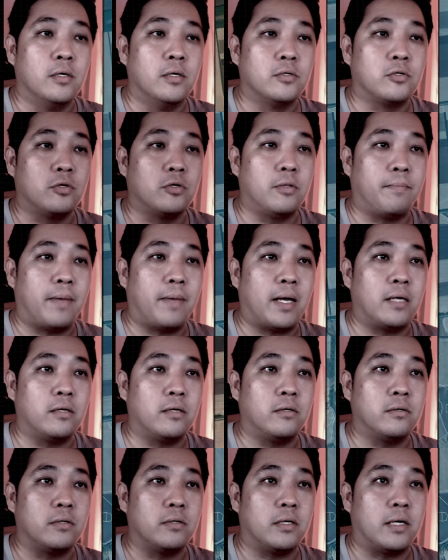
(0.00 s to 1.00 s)
So the
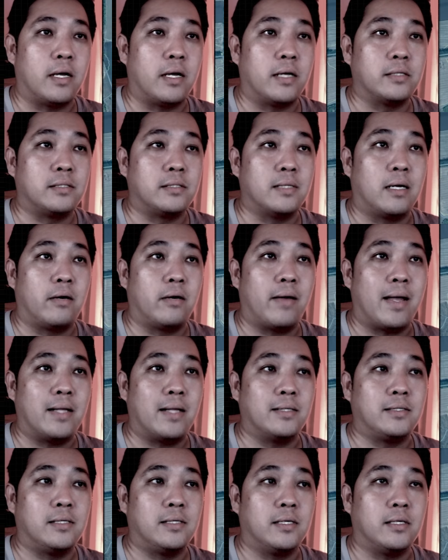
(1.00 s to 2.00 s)
battle has now
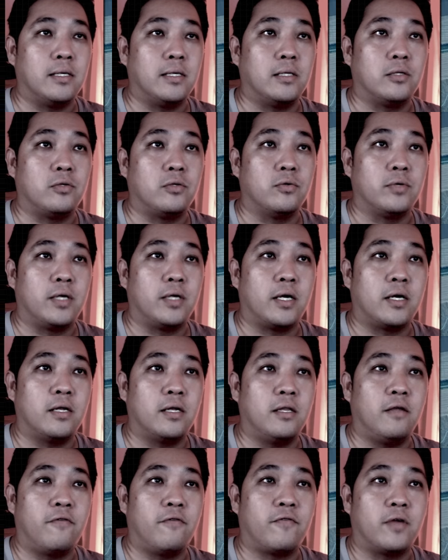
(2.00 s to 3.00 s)
entered into
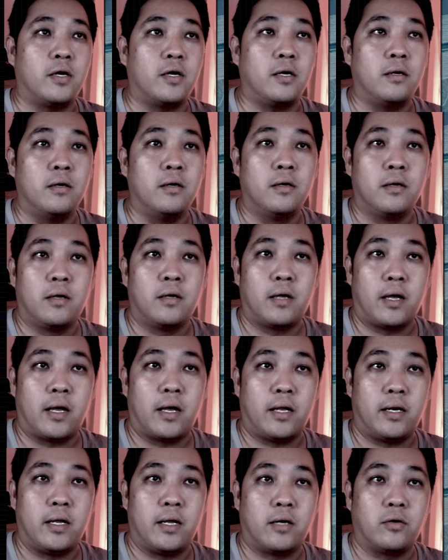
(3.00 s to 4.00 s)
Yekhanivka,
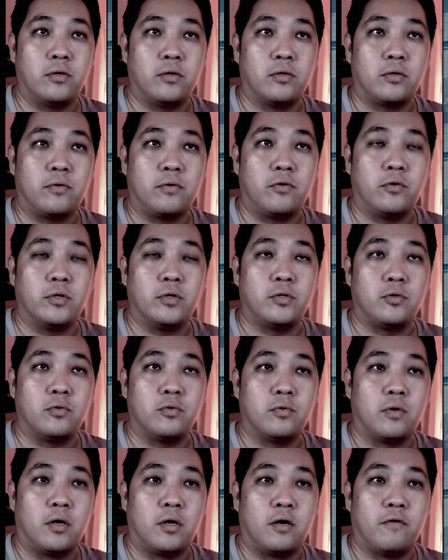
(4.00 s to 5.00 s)
and they are going to go into
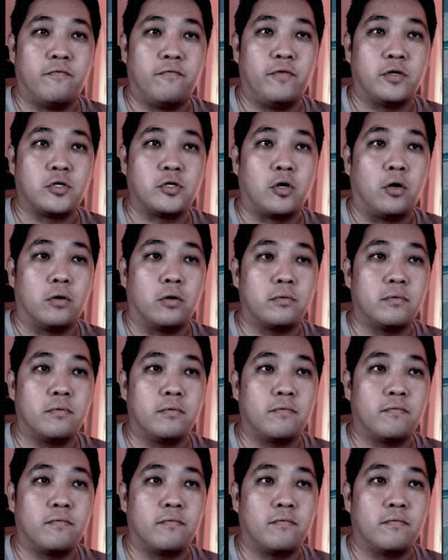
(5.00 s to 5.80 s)
Voskhod.